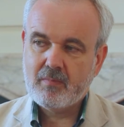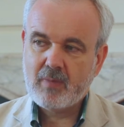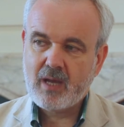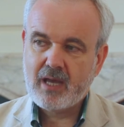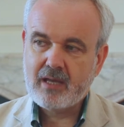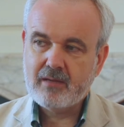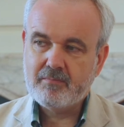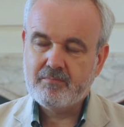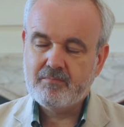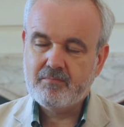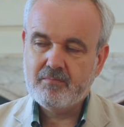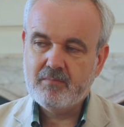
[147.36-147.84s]

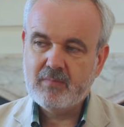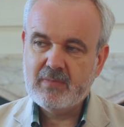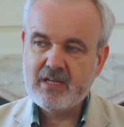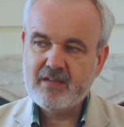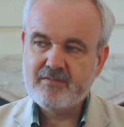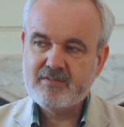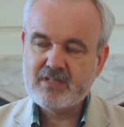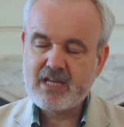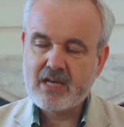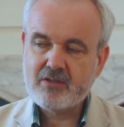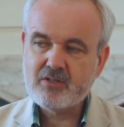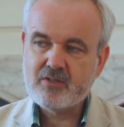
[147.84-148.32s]
I
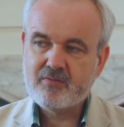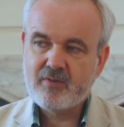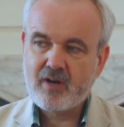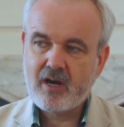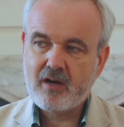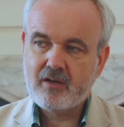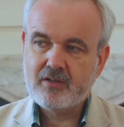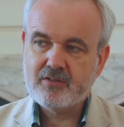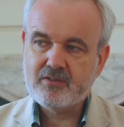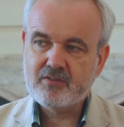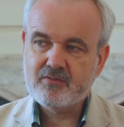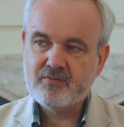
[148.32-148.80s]
lived out of
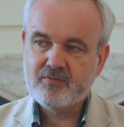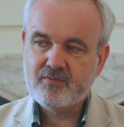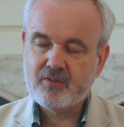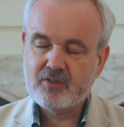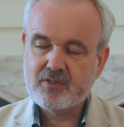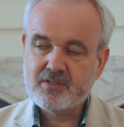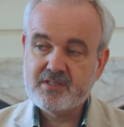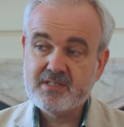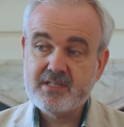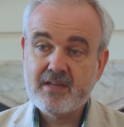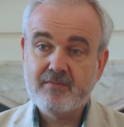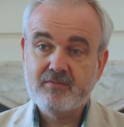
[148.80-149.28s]
Ireland
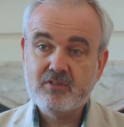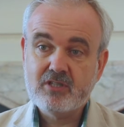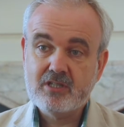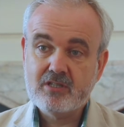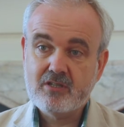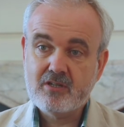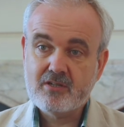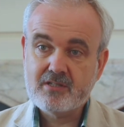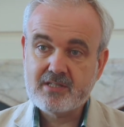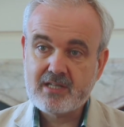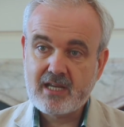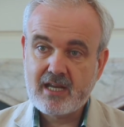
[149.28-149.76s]
for
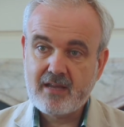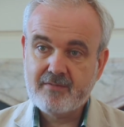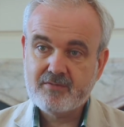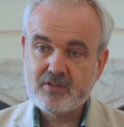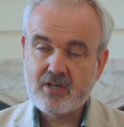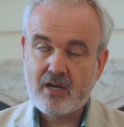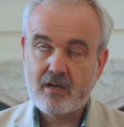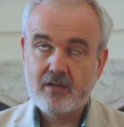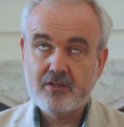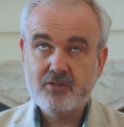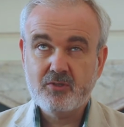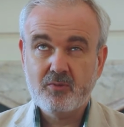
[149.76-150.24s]
17 years. I
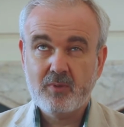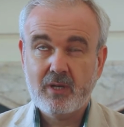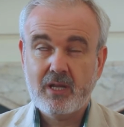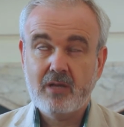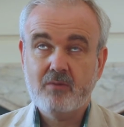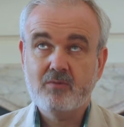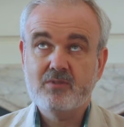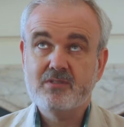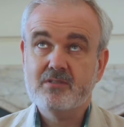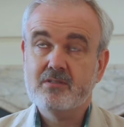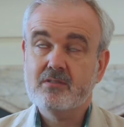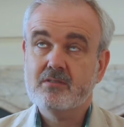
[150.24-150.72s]
left Ireland when
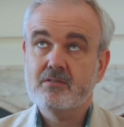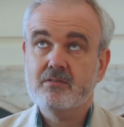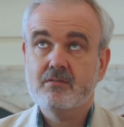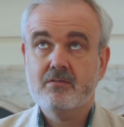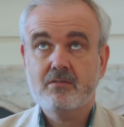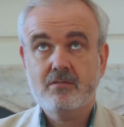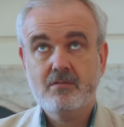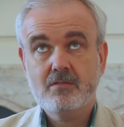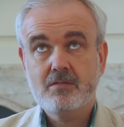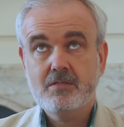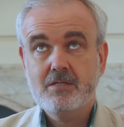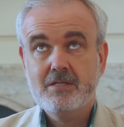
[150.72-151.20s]
I was
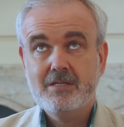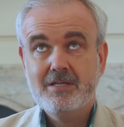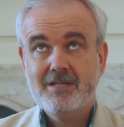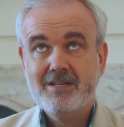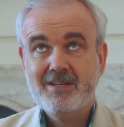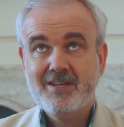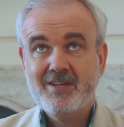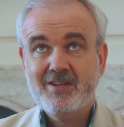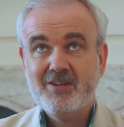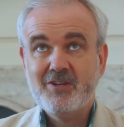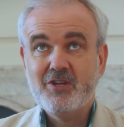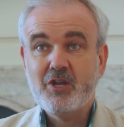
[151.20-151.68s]

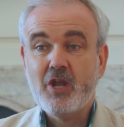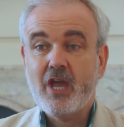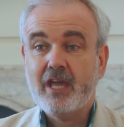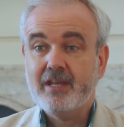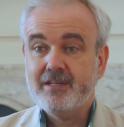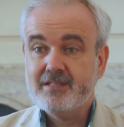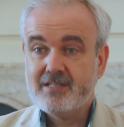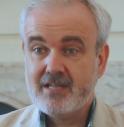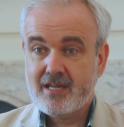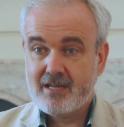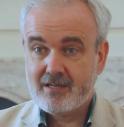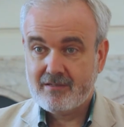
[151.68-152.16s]

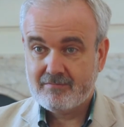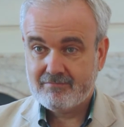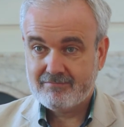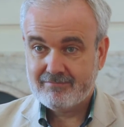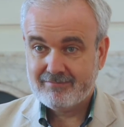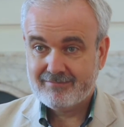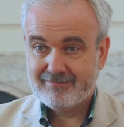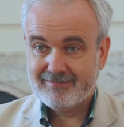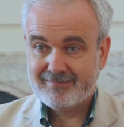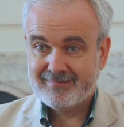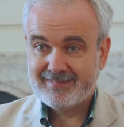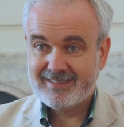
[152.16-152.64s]
19
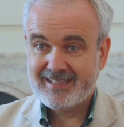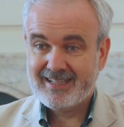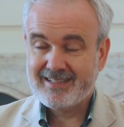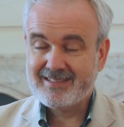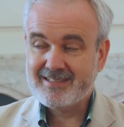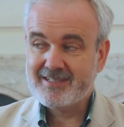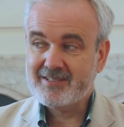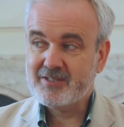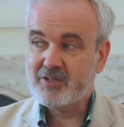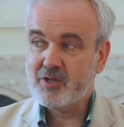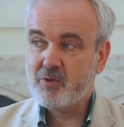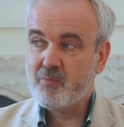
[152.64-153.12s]
and
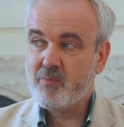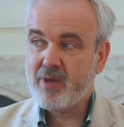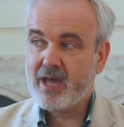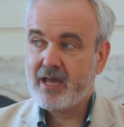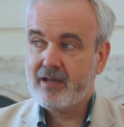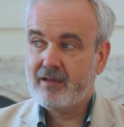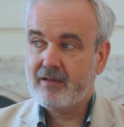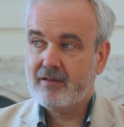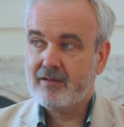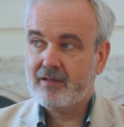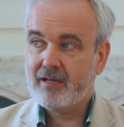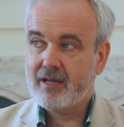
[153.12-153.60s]
didn't come
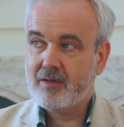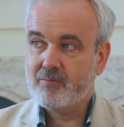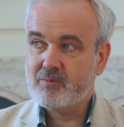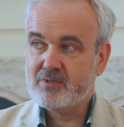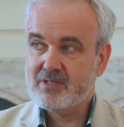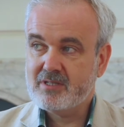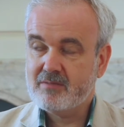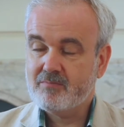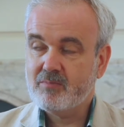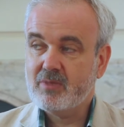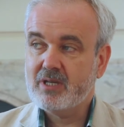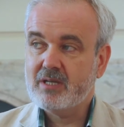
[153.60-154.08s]
back until I
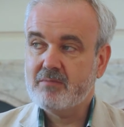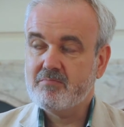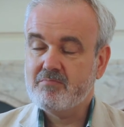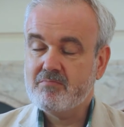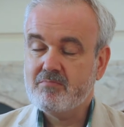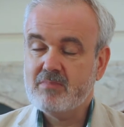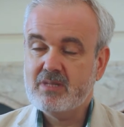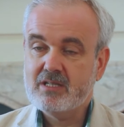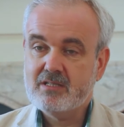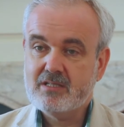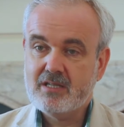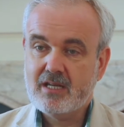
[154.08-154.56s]
was in my
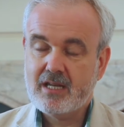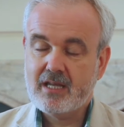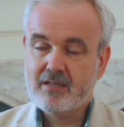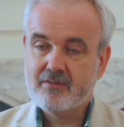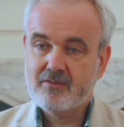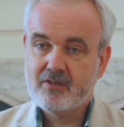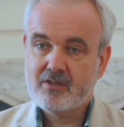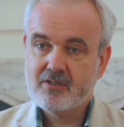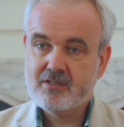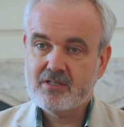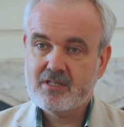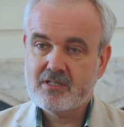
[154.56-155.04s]
mid to late
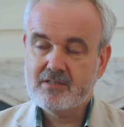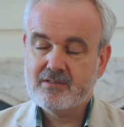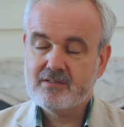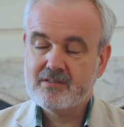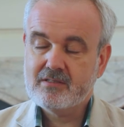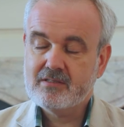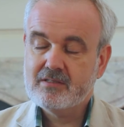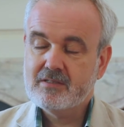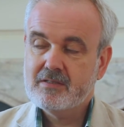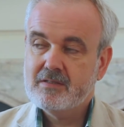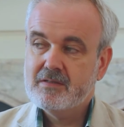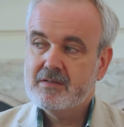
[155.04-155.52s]
30s.